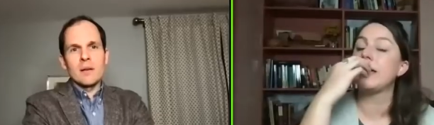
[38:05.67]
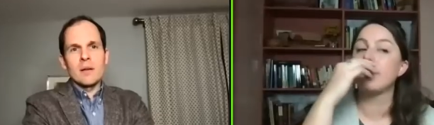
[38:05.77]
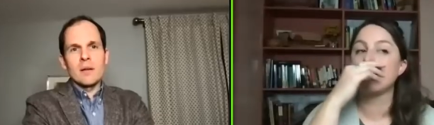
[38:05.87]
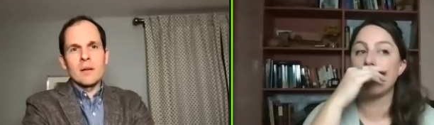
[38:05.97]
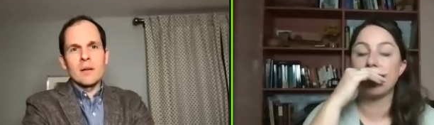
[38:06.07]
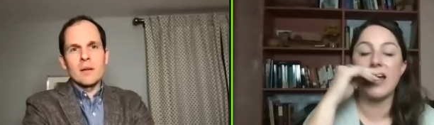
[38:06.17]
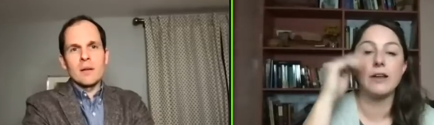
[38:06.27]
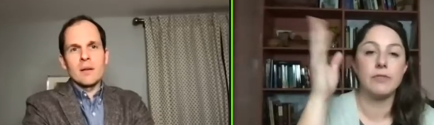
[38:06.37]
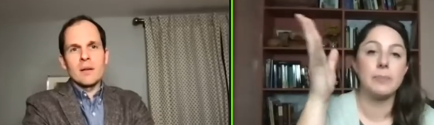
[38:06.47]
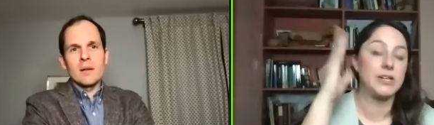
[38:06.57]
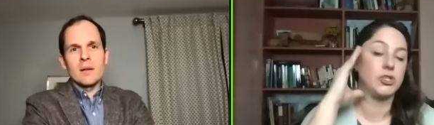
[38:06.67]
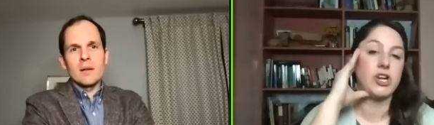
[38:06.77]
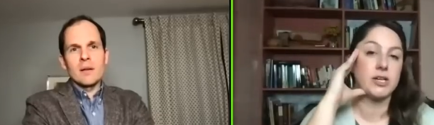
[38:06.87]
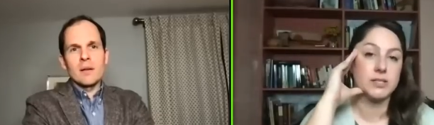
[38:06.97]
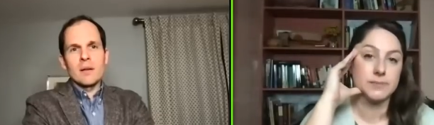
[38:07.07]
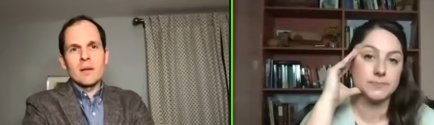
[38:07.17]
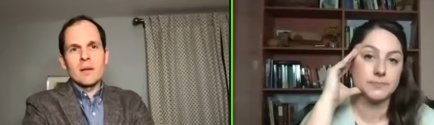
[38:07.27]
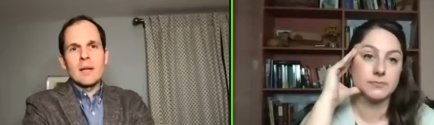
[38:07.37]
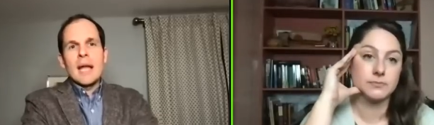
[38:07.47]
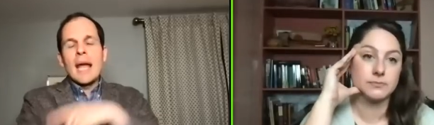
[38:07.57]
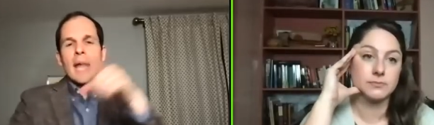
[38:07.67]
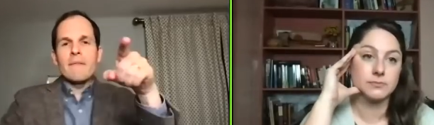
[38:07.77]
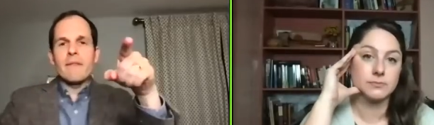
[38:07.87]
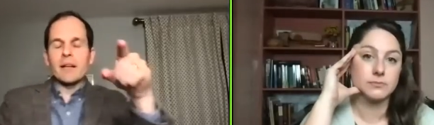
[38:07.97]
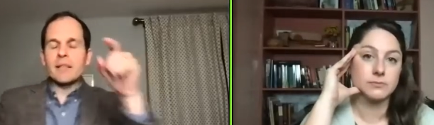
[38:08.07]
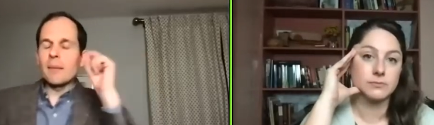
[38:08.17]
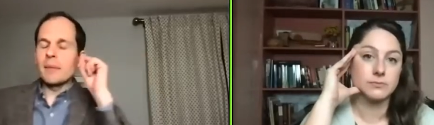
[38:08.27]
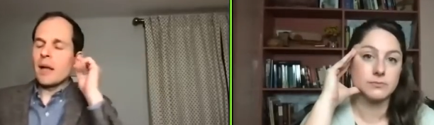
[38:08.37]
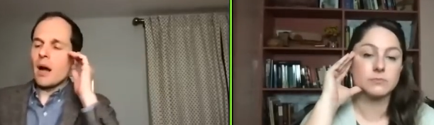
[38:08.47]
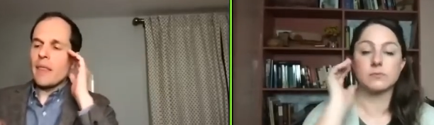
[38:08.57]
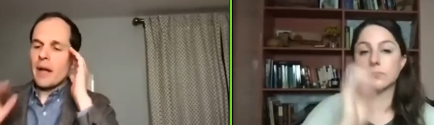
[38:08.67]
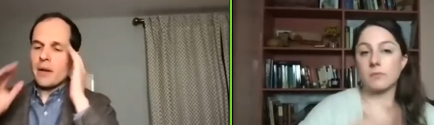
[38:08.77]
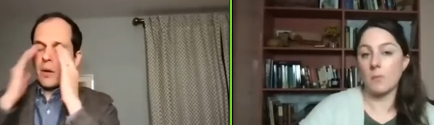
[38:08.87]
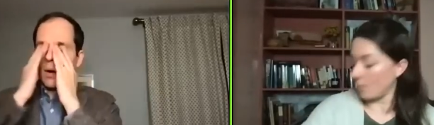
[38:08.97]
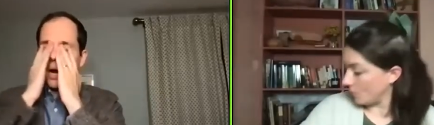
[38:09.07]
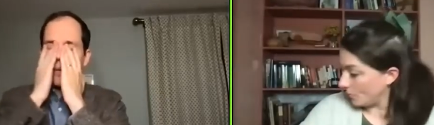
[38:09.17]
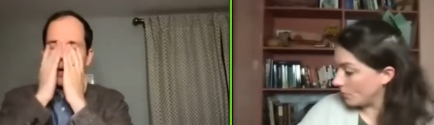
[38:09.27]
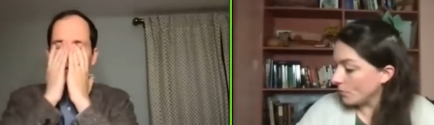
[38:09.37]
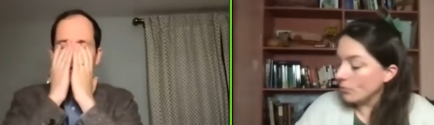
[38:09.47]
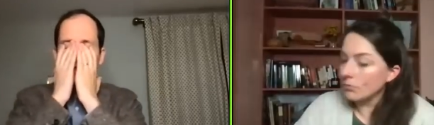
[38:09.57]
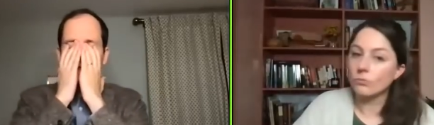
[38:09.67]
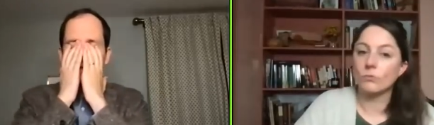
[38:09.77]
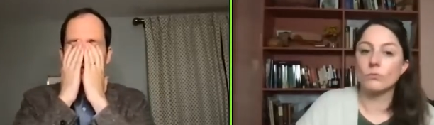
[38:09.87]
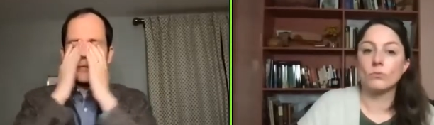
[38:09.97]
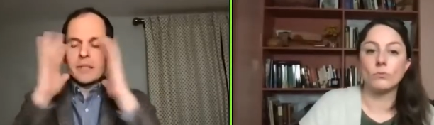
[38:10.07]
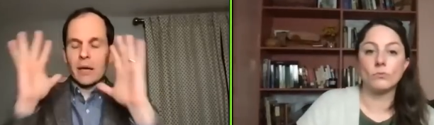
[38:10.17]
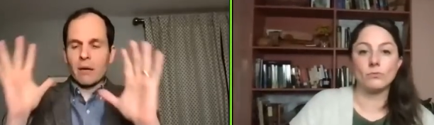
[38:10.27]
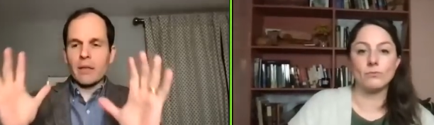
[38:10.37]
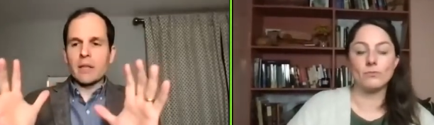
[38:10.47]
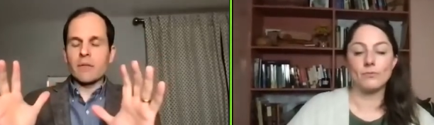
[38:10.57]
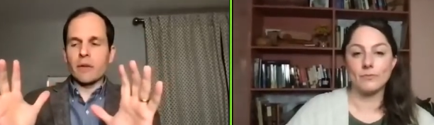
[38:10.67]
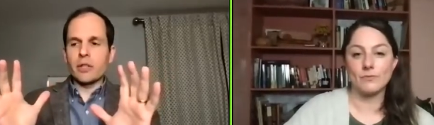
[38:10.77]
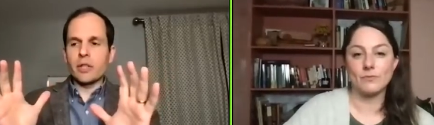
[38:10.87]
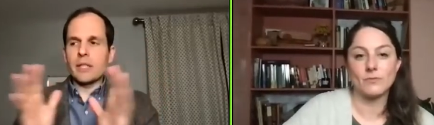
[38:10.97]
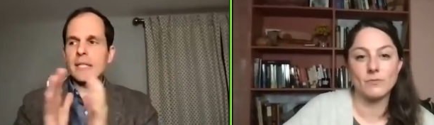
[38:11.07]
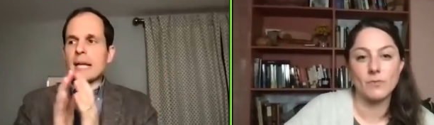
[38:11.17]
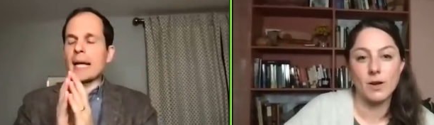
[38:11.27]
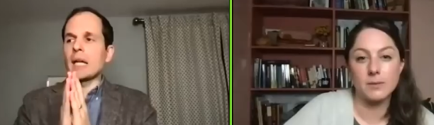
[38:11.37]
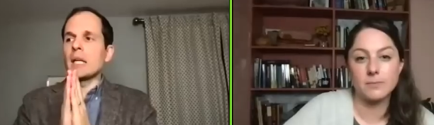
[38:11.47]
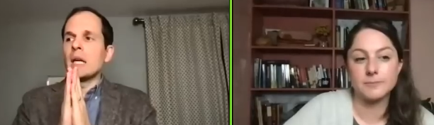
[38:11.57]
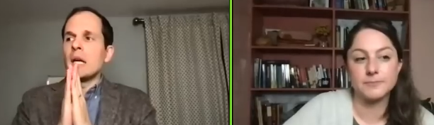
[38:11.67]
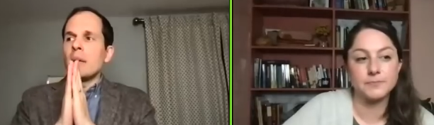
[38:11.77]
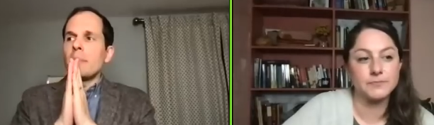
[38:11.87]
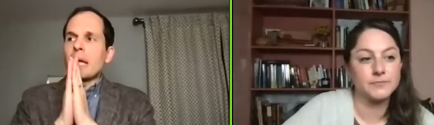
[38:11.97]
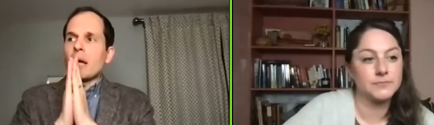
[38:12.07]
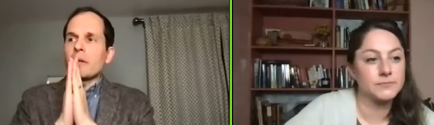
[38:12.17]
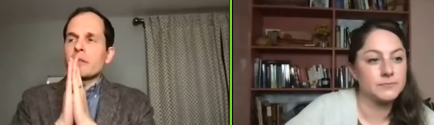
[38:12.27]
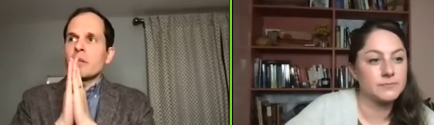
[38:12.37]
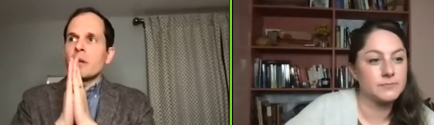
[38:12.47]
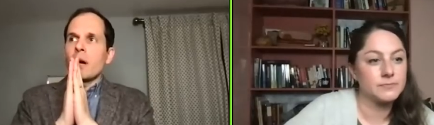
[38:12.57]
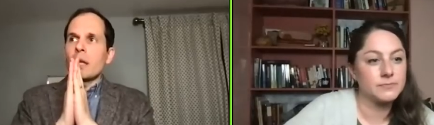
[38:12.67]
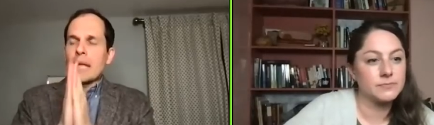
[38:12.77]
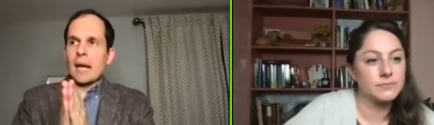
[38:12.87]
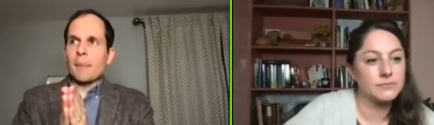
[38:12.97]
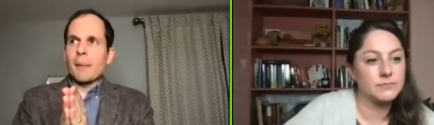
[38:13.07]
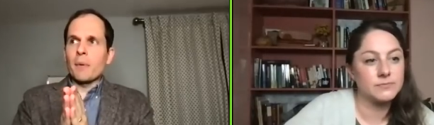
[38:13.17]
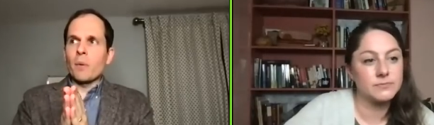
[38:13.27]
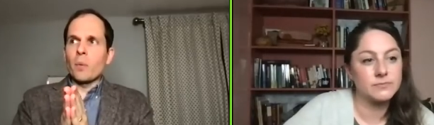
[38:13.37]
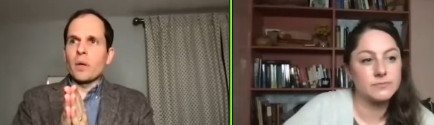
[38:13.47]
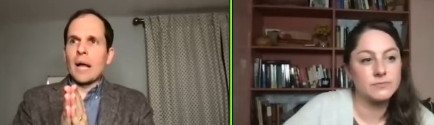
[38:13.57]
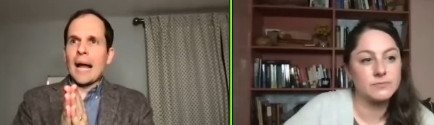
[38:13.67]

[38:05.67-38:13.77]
Speaker 1: and give yourself kind of the best chance.
Speaker 2: In fact, Emily, on that note, I want to really center on this for just a second, because a lot of people will